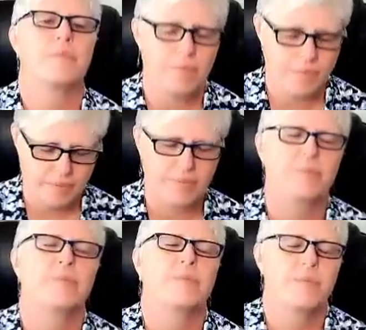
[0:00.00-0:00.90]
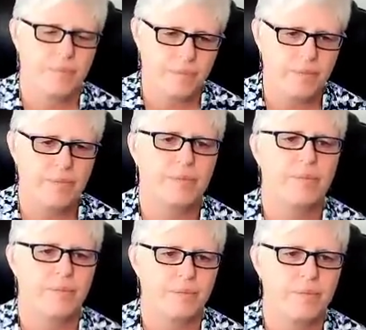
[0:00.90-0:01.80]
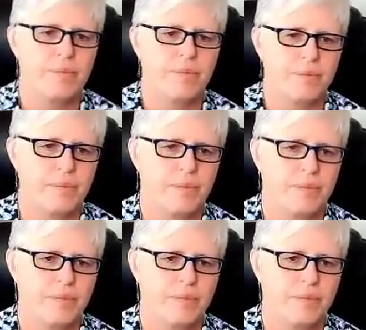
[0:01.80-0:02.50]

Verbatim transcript: place then my clientele is going i'm depending on